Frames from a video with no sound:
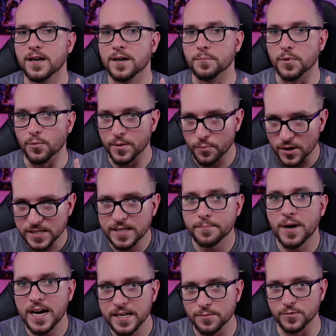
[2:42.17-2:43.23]
But when President
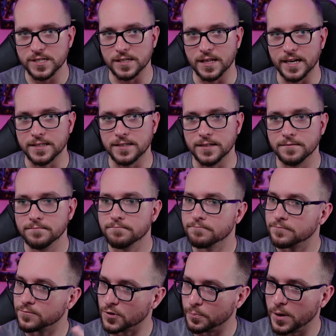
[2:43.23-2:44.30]
Biden was elected,
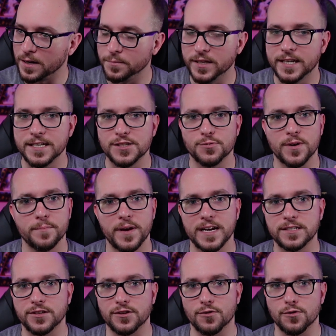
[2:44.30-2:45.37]
Republicans went back
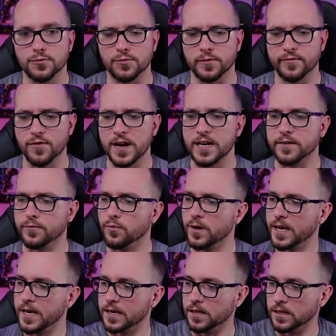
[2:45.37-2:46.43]
to their old refrain of,
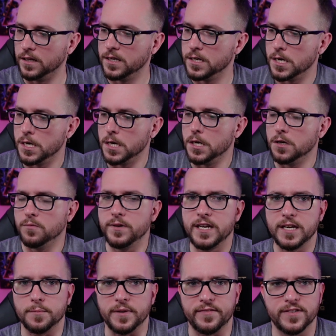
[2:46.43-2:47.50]
well, we need
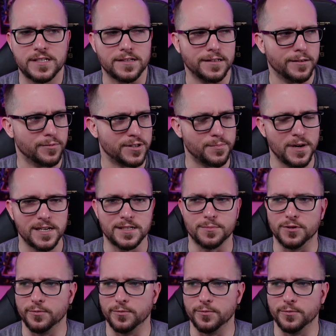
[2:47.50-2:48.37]
to be fiscally responsible.